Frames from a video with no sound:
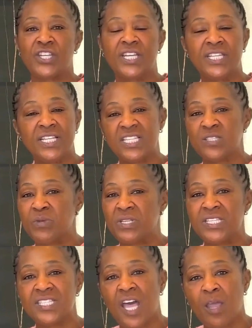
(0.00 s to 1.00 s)
it as
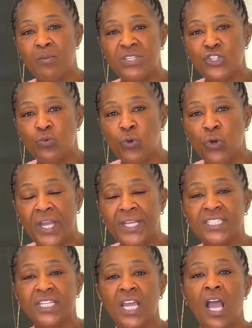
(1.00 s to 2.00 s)
many times as you
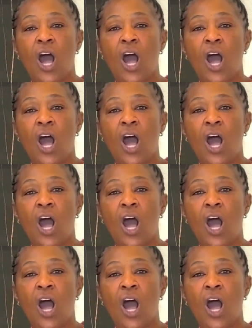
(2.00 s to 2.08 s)
want.